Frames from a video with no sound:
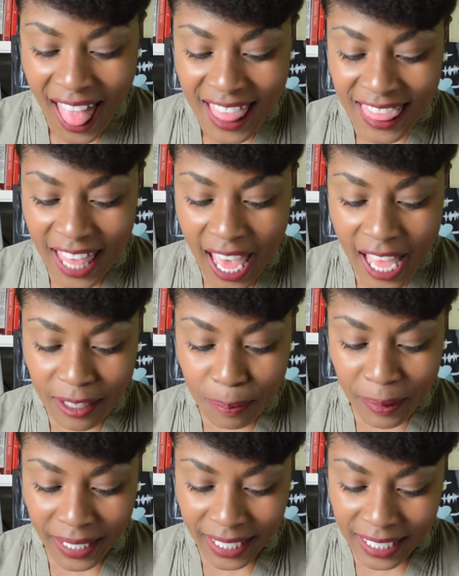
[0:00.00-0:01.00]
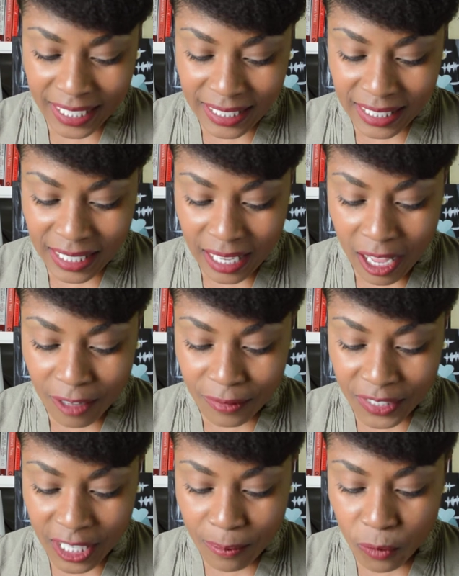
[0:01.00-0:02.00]
That piece
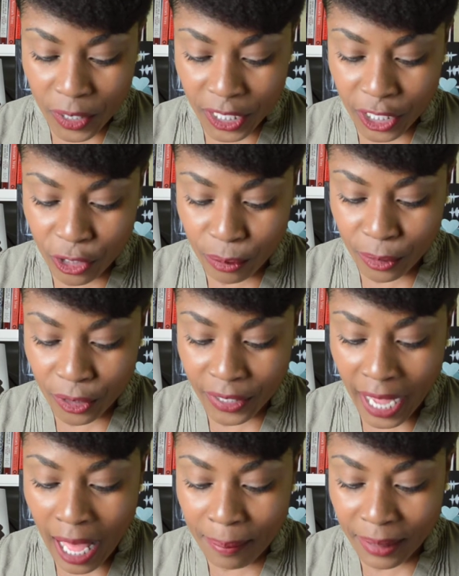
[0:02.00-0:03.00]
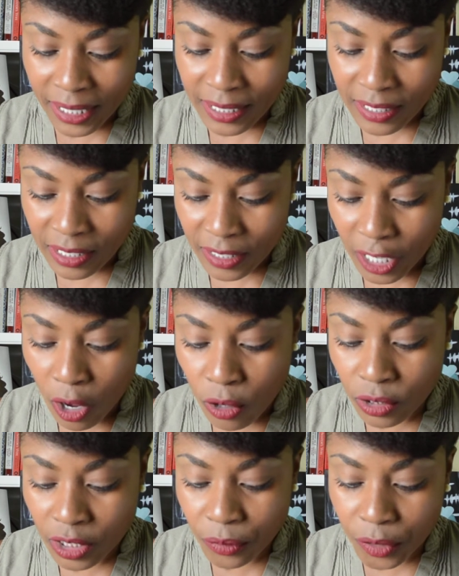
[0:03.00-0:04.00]
of dimwit humor got me into the
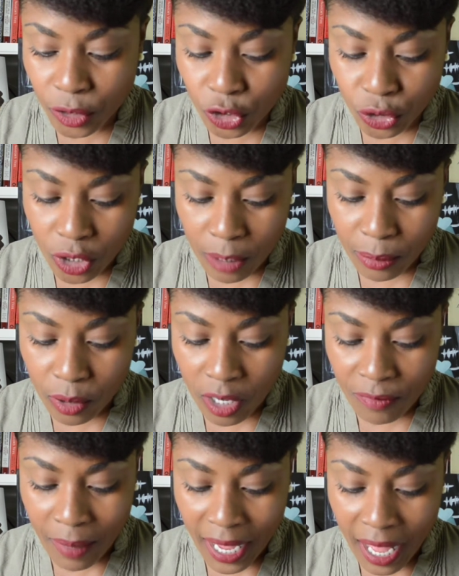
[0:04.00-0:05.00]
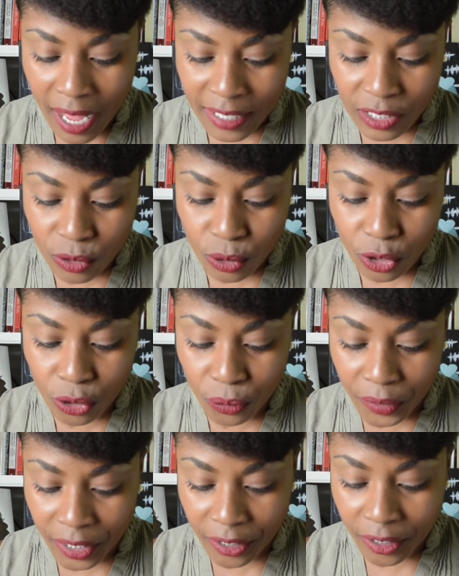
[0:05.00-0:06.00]
only real trouble of my high school
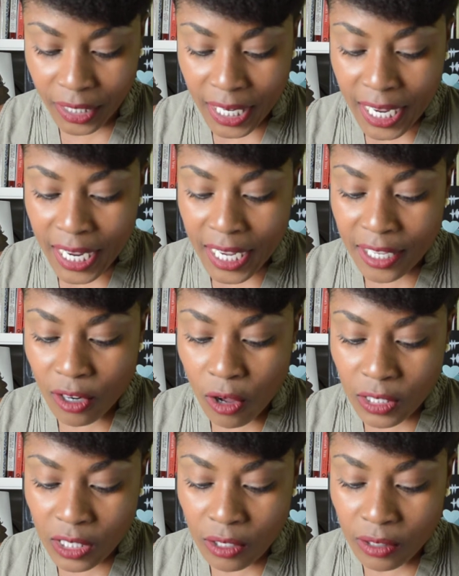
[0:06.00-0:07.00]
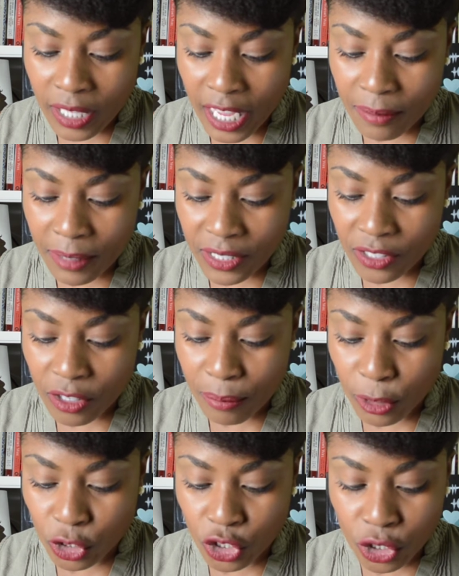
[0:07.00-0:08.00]
career. It also led me to the
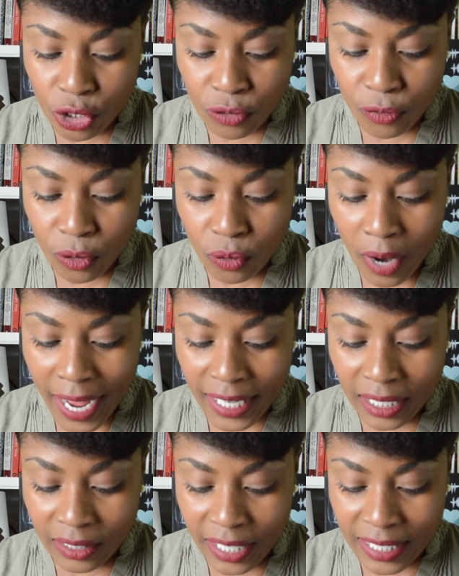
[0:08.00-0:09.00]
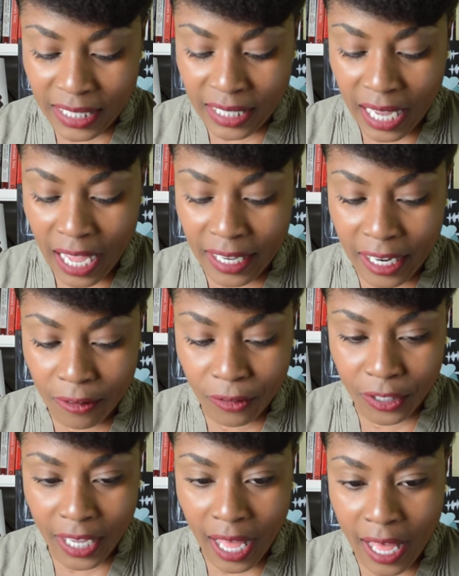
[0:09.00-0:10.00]
most useful writing lesson I
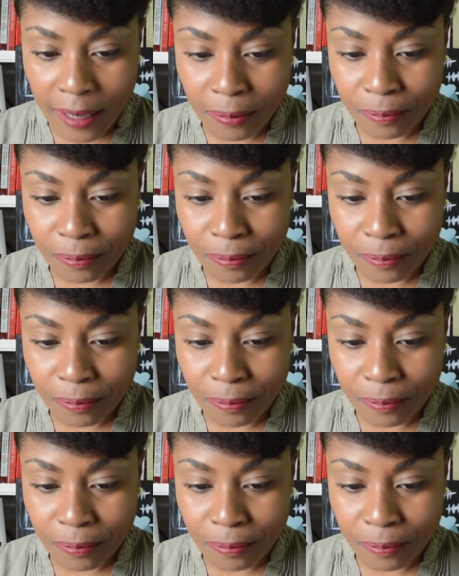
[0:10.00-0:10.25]
ever got.